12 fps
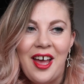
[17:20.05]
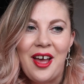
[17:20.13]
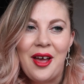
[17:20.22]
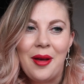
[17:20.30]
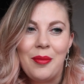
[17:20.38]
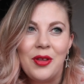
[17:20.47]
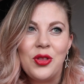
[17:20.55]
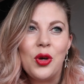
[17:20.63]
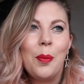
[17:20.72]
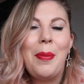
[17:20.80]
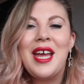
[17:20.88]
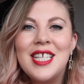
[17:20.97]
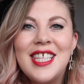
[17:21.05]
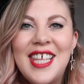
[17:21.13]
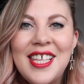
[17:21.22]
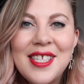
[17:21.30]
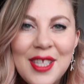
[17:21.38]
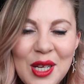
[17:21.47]
I thought better
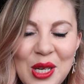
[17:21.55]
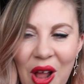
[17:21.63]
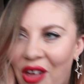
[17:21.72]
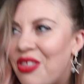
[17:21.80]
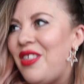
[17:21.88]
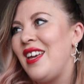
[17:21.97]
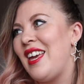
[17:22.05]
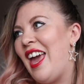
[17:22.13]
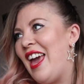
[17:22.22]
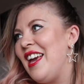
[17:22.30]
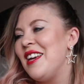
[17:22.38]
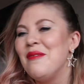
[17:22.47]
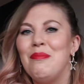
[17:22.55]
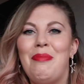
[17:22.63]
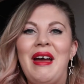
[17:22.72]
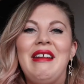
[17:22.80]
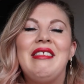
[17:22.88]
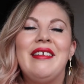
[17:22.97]
this than nothing, eh?
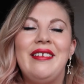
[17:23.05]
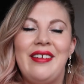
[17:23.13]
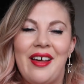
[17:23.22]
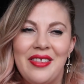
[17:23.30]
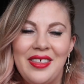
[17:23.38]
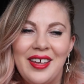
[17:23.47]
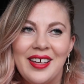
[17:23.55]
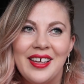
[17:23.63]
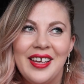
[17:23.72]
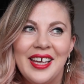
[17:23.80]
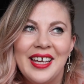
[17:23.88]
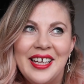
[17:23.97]
Better than nothing.